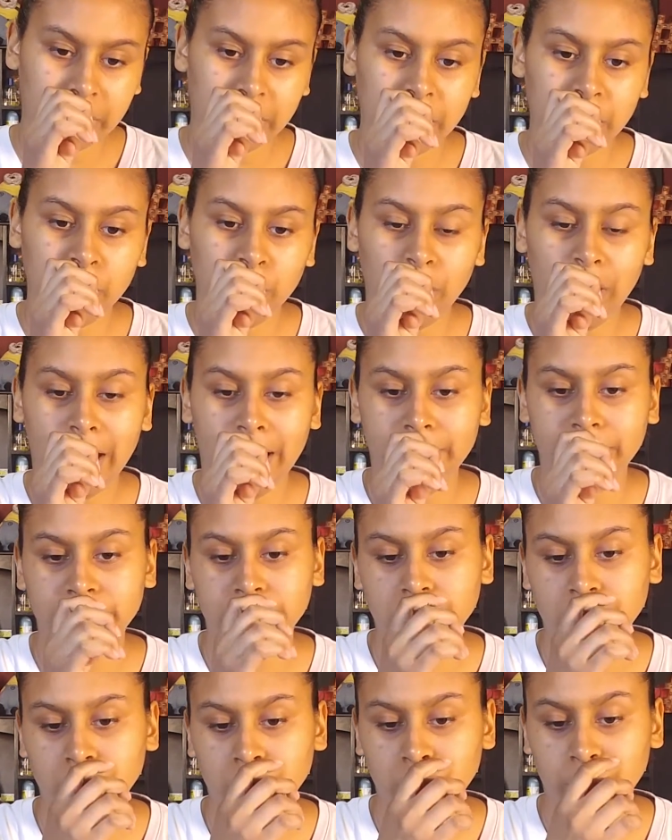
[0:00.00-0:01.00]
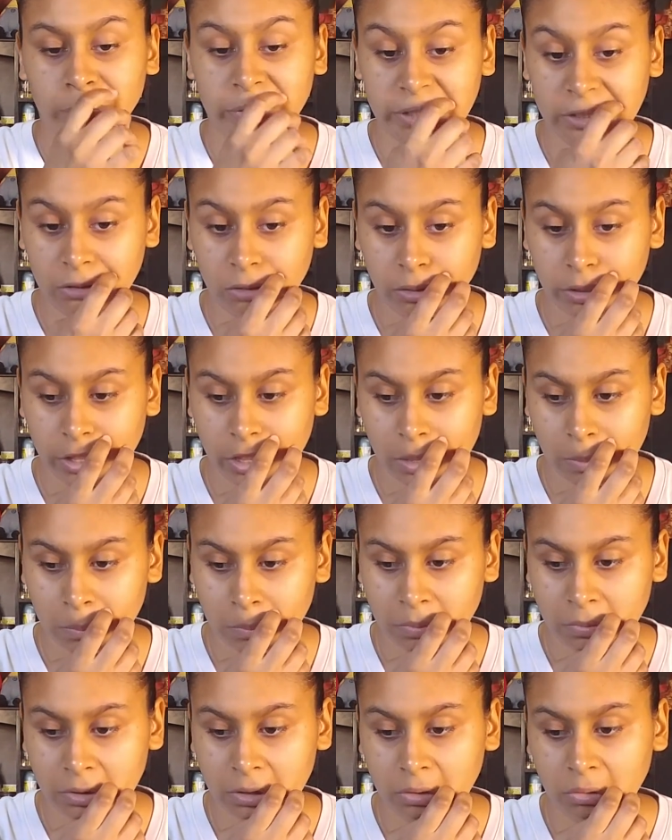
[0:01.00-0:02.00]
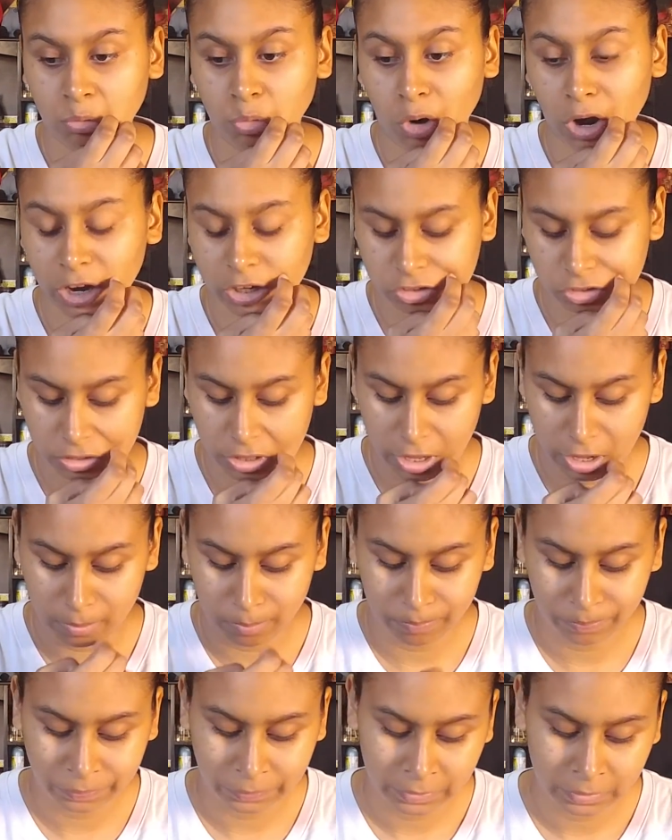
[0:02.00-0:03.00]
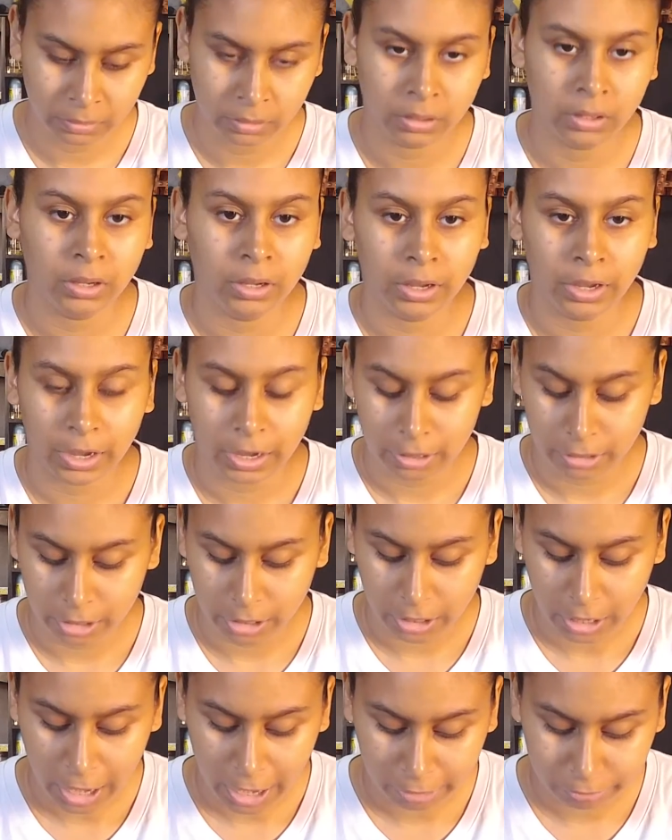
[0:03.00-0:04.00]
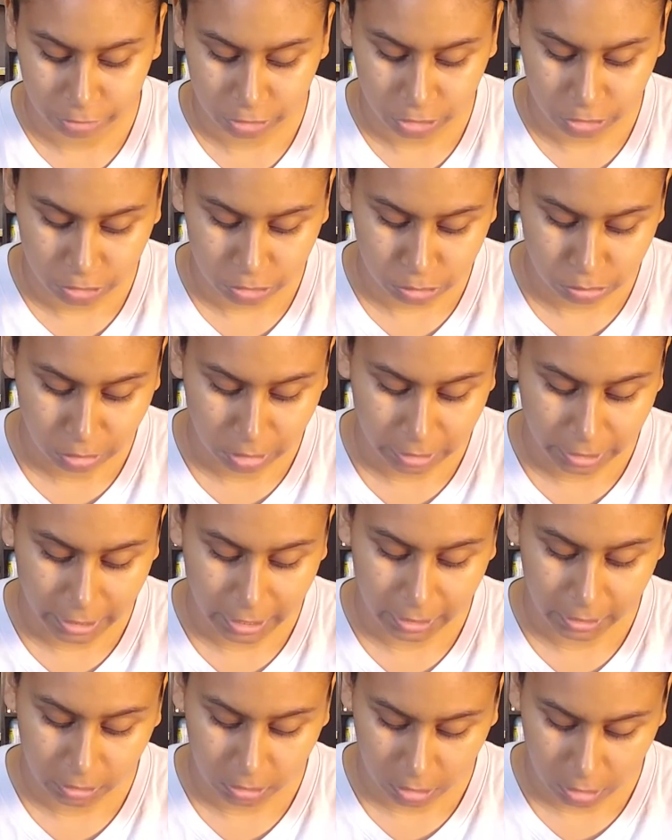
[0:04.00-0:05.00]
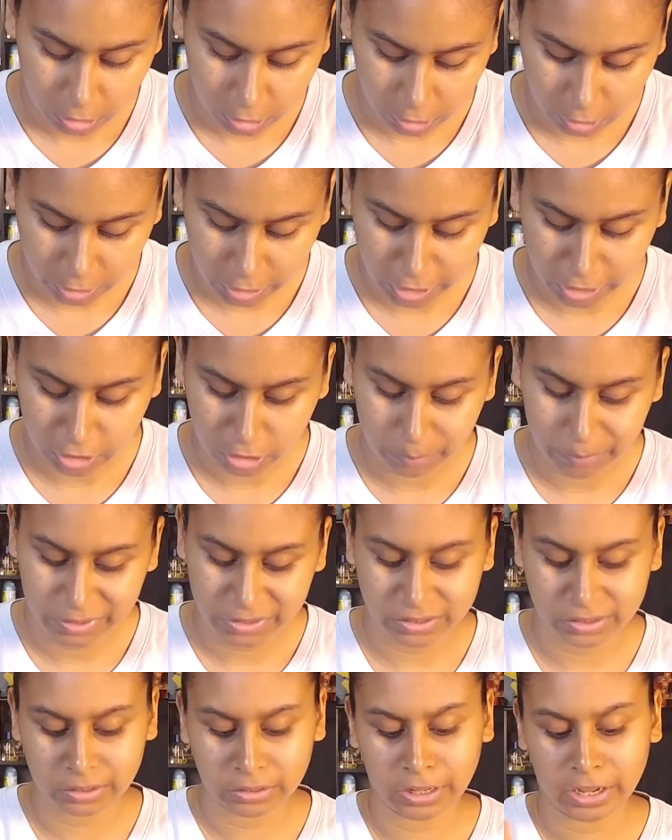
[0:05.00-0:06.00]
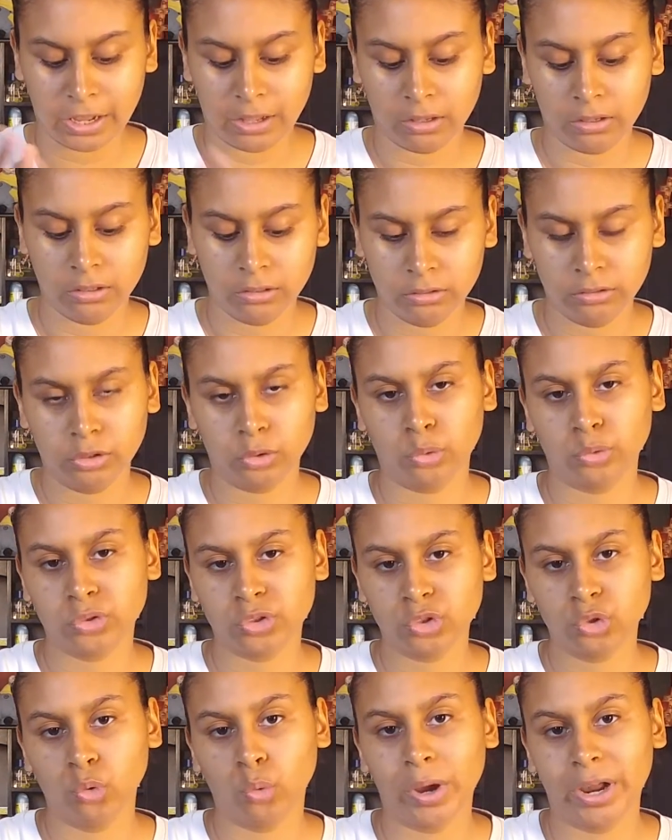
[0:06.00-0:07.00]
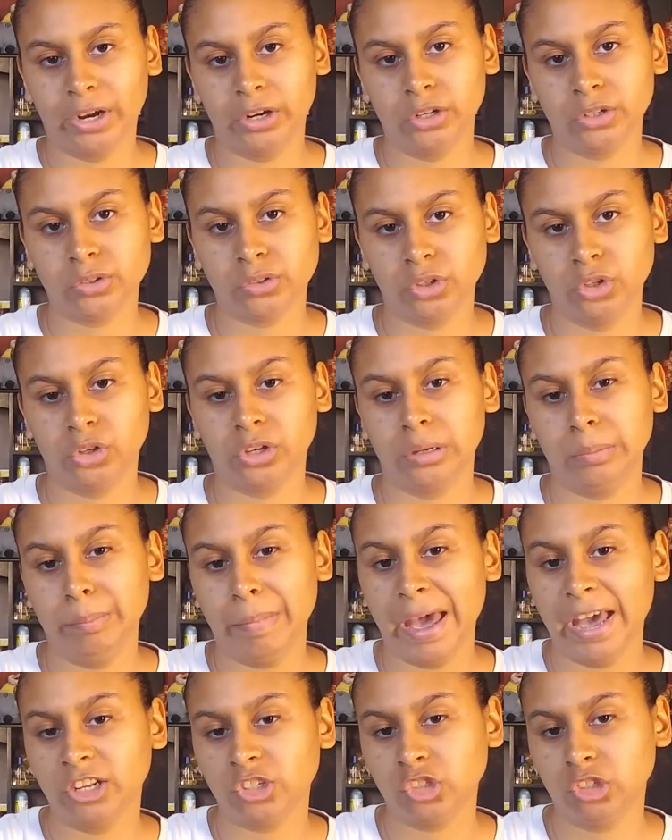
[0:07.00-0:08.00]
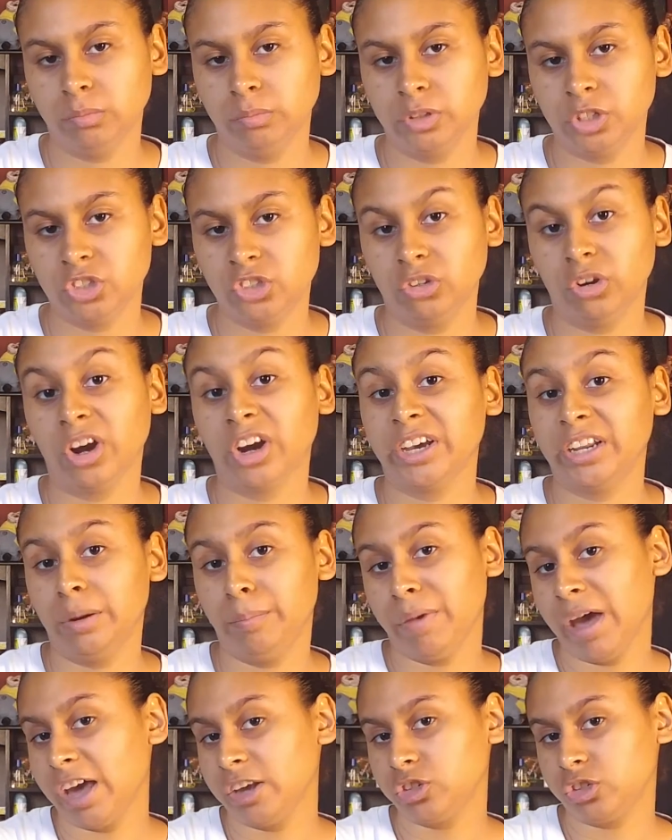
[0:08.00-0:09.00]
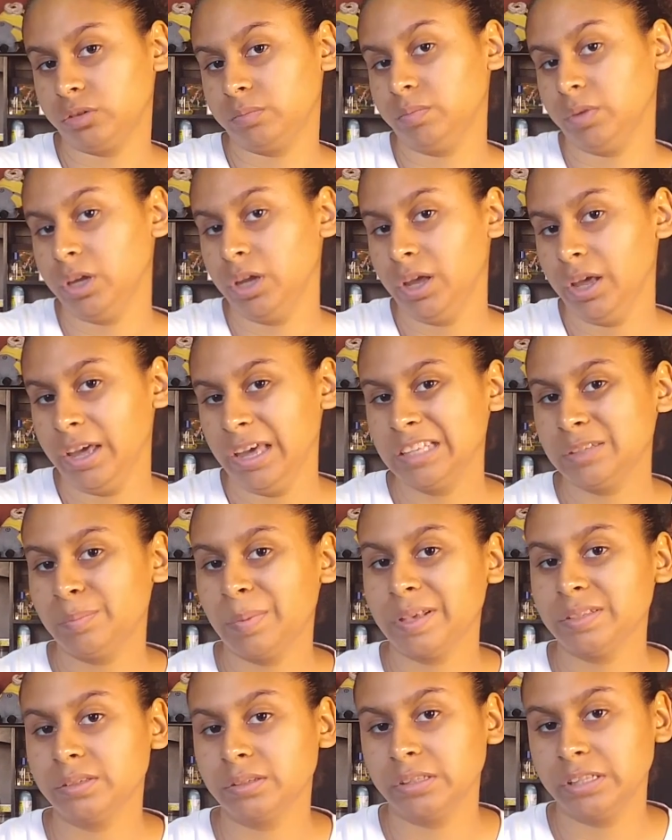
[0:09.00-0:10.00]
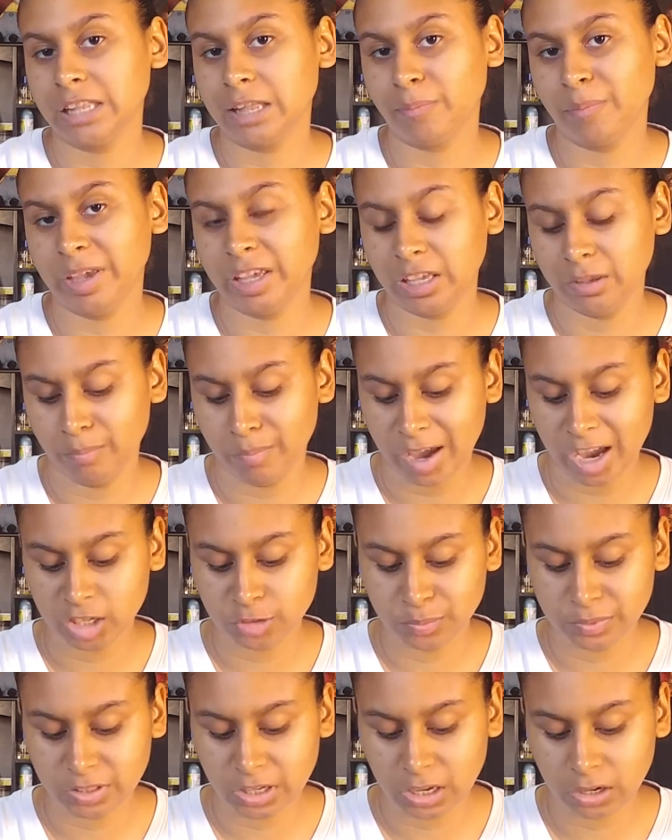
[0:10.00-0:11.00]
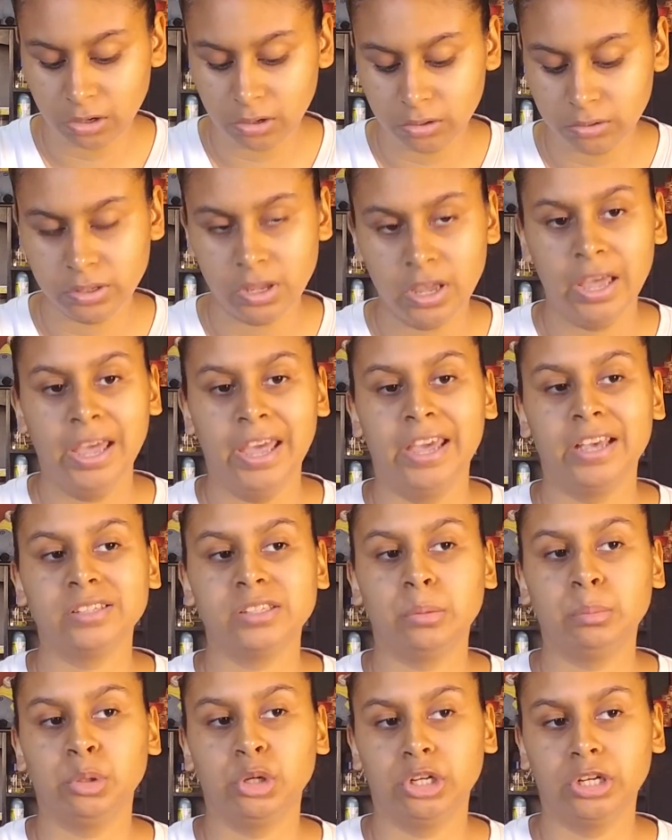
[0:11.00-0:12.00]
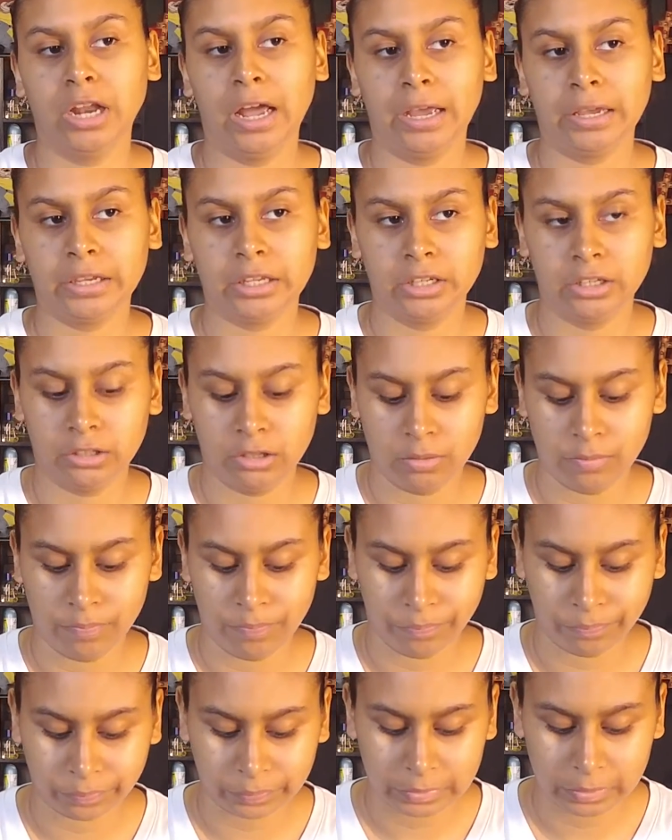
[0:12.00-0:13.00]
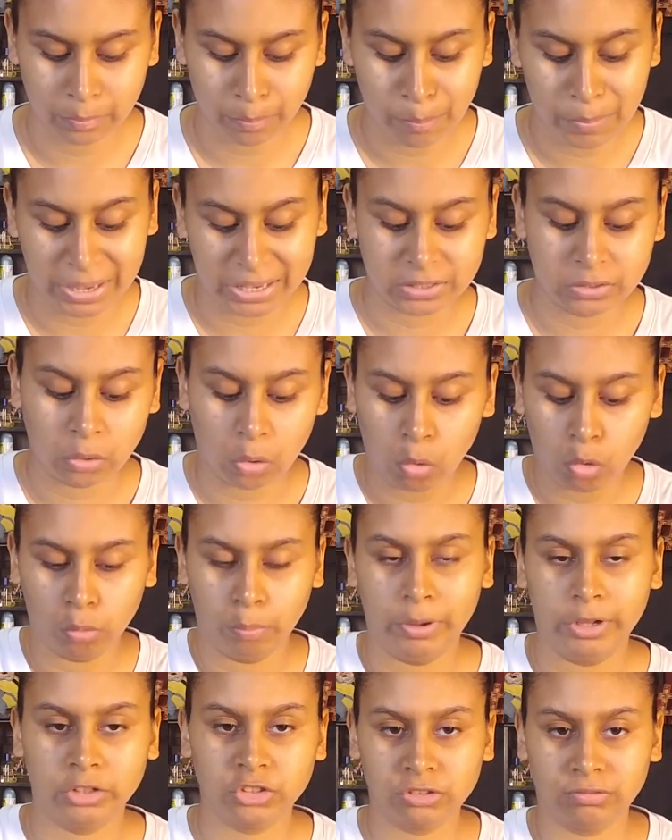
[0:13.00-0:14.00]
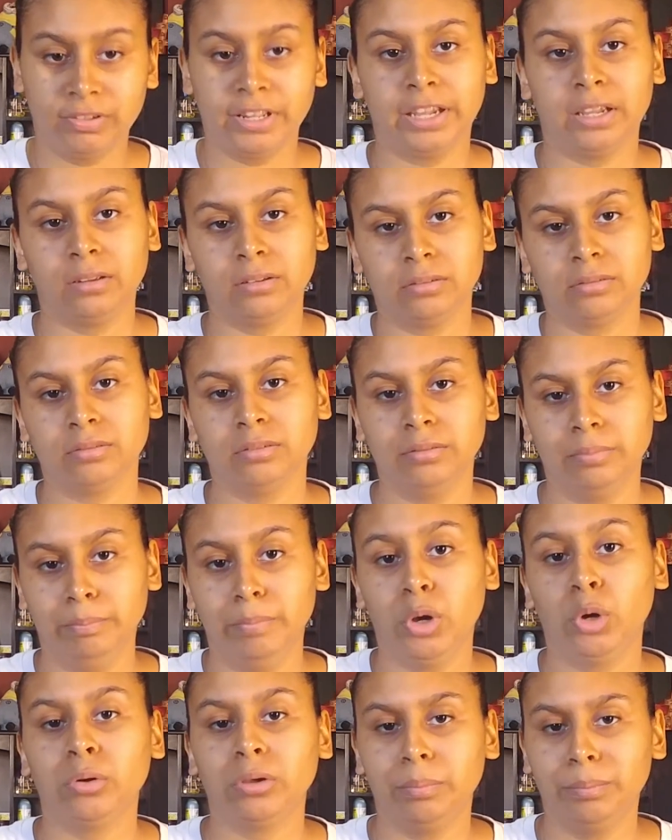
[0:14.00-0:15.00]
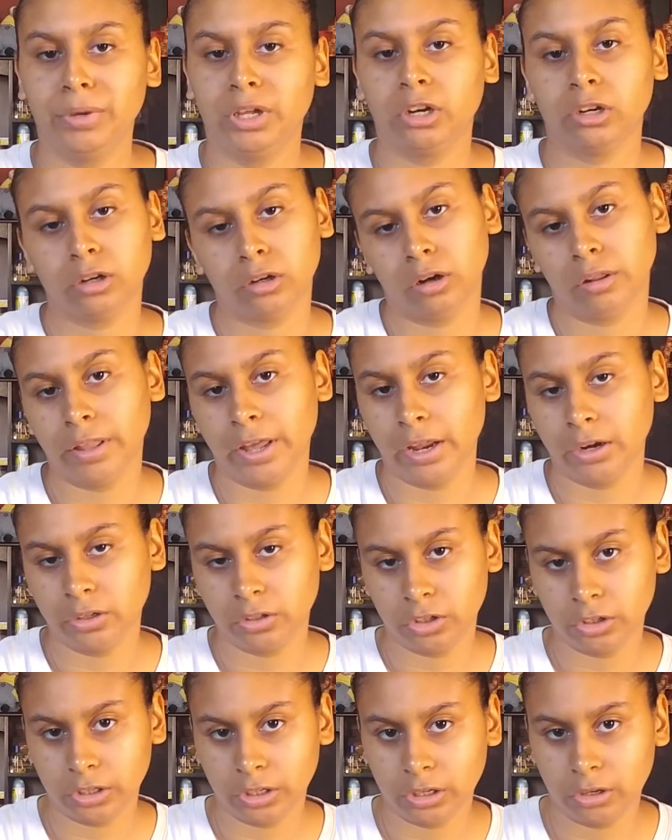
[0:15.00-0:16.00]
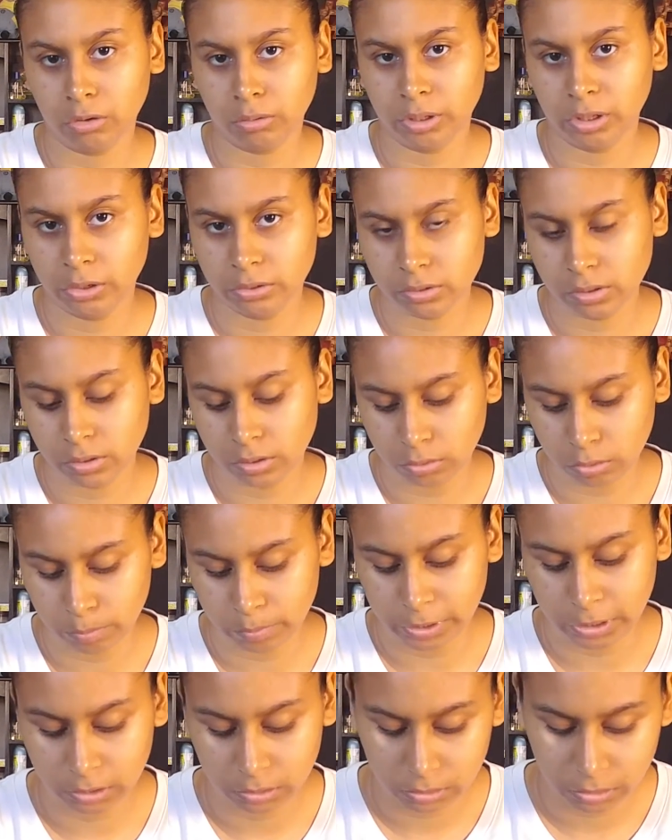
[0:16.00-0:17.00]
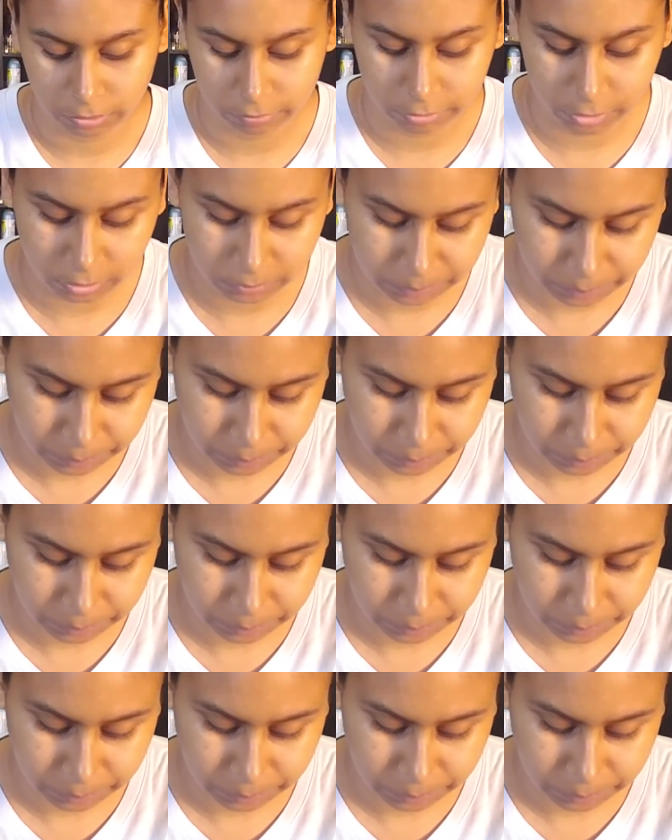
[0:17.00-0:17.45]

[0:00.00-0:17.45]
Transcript: You have to peel them, wash them, and then after you do all that, cut them into like little squares so you can mash them, because you are going to mash them. It's basically like making mashed potatoes, except you're not going to mix a whole bunch of like milk and butter and all that. You're going to only use a little bit of it.